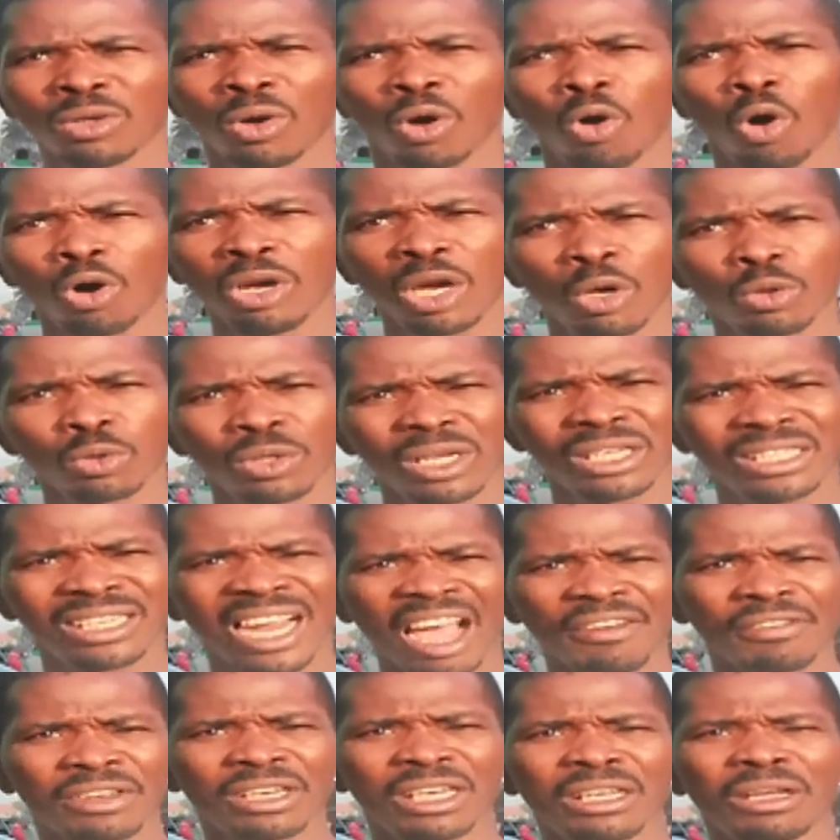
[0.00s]

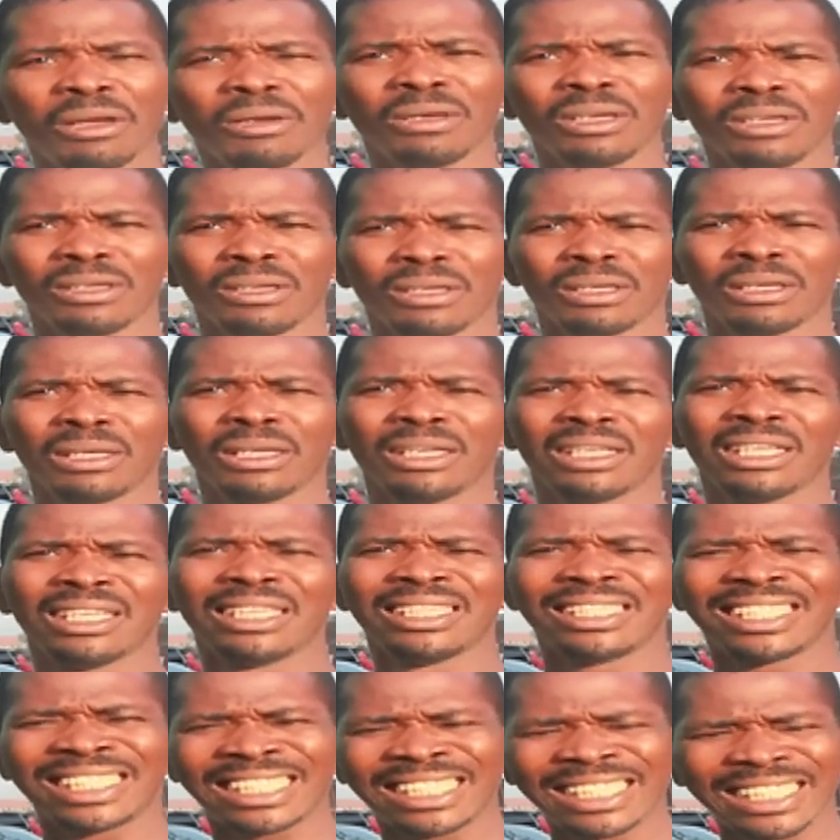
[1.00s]
What's in your name?
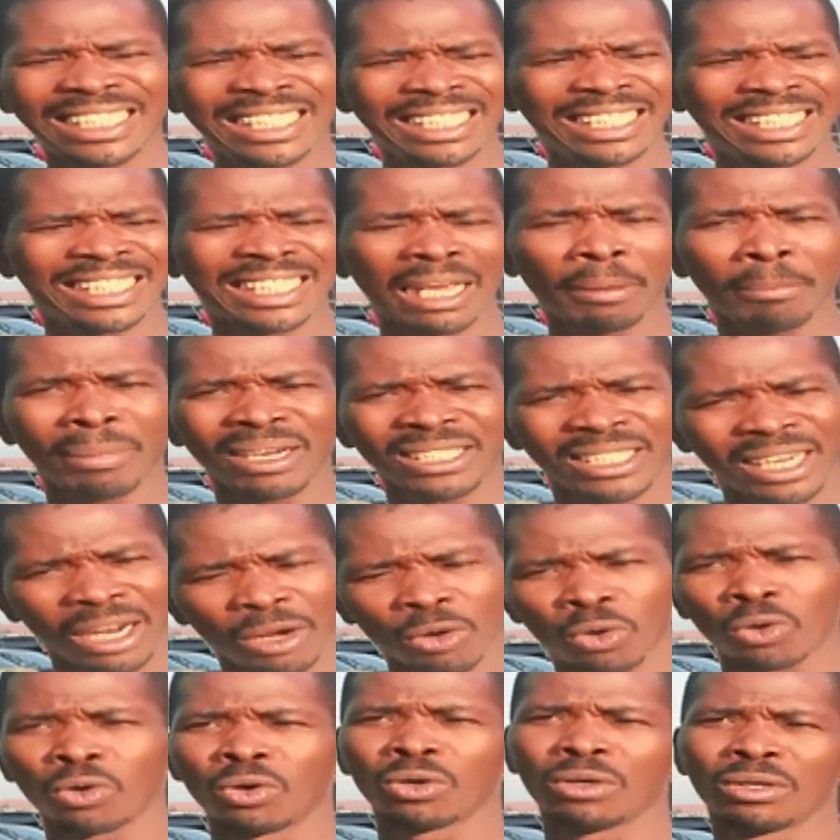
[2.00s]
Samba
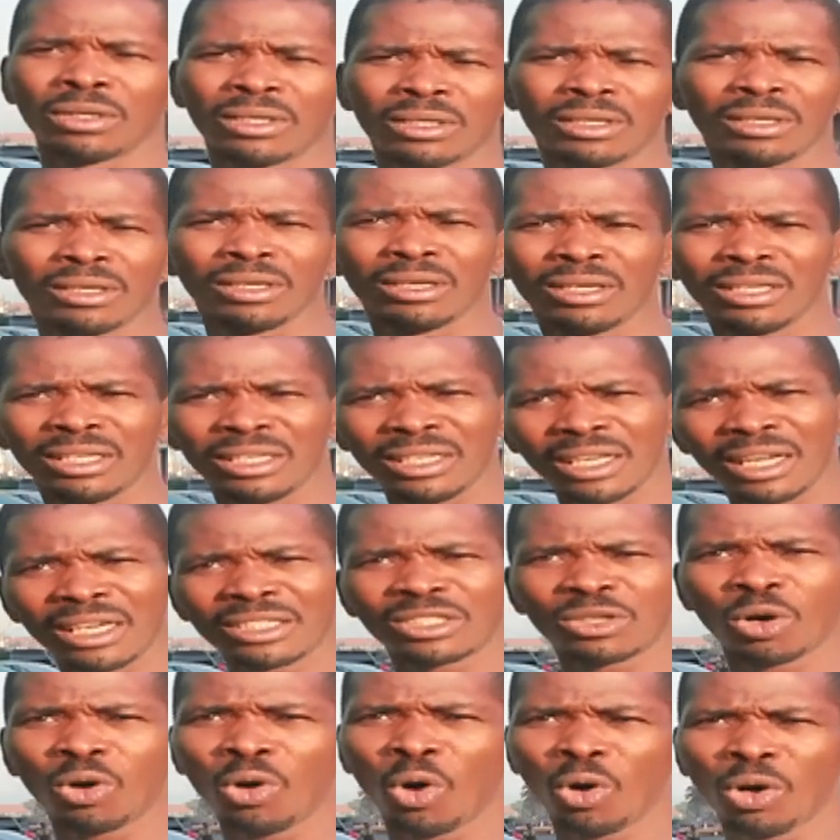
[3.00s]
Jalo. Samba Jalo
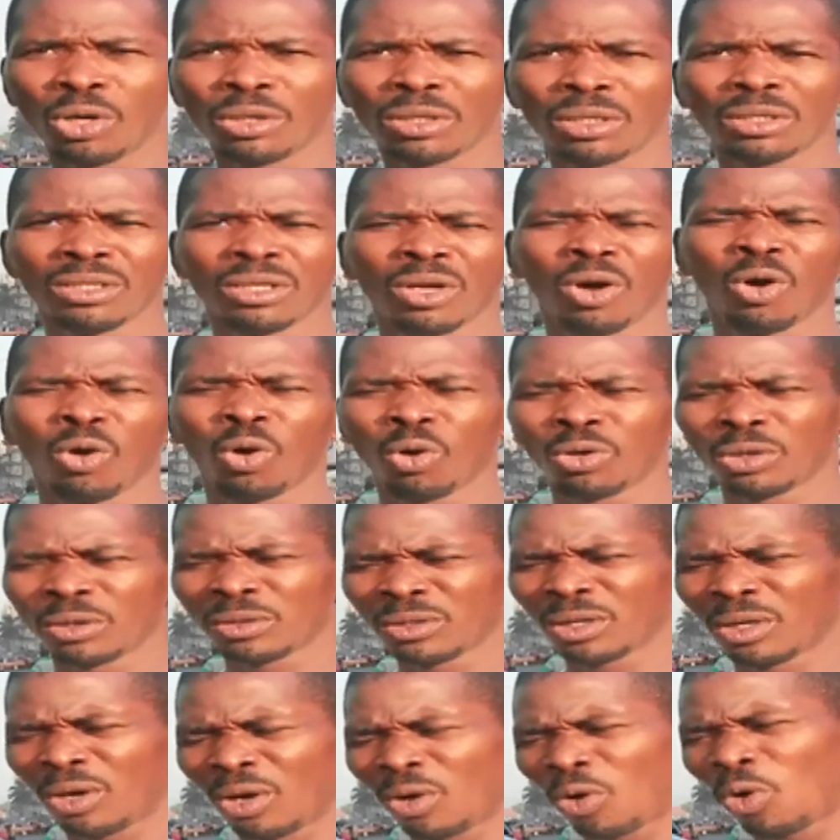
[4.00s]
also. So who
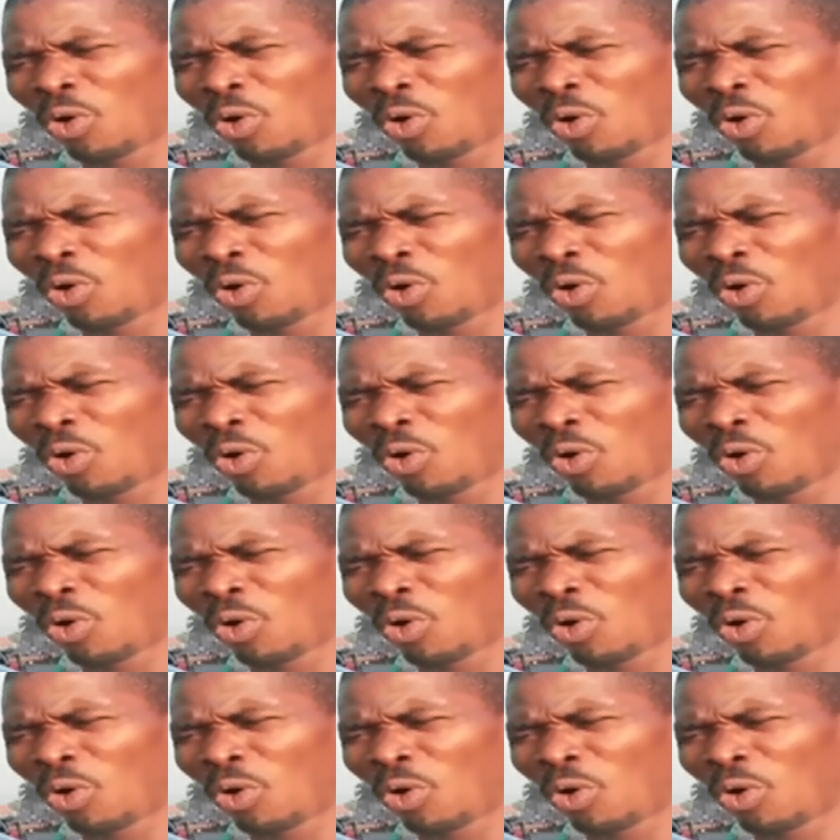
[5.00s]
say what?